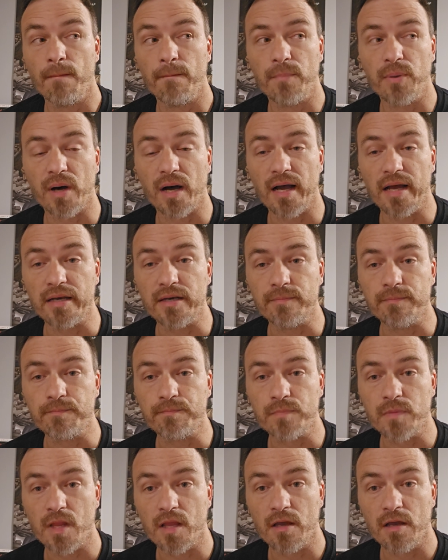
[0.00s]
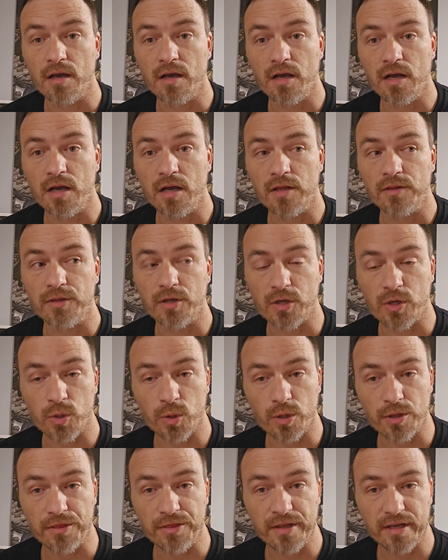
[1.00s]
But the
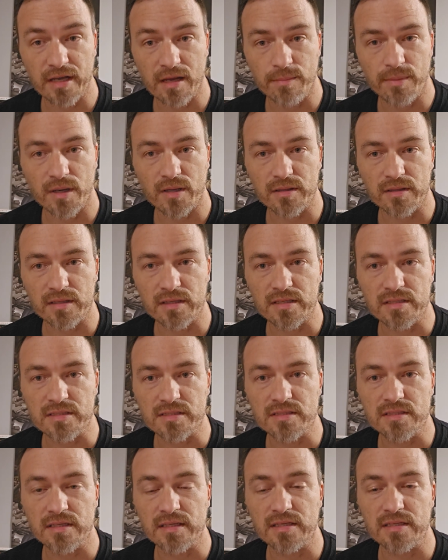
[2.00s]
cool thing about this